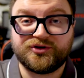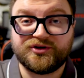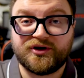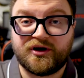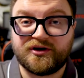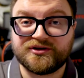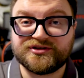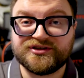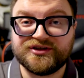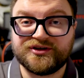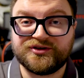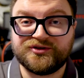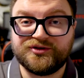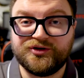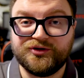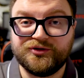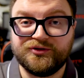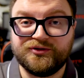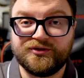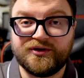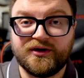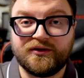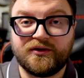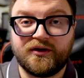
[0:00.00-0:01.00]
toxic to
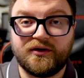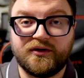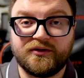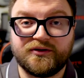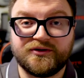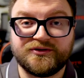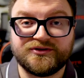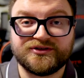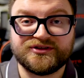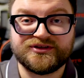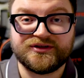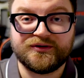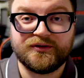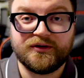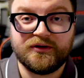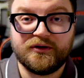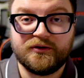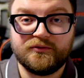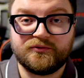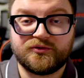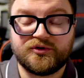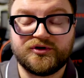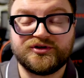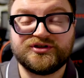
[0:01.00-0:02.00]
you than others,
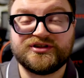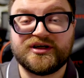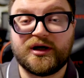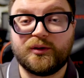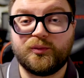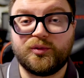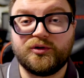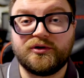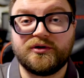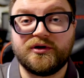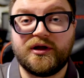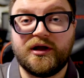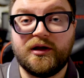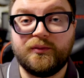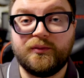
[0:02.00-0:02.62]
for example,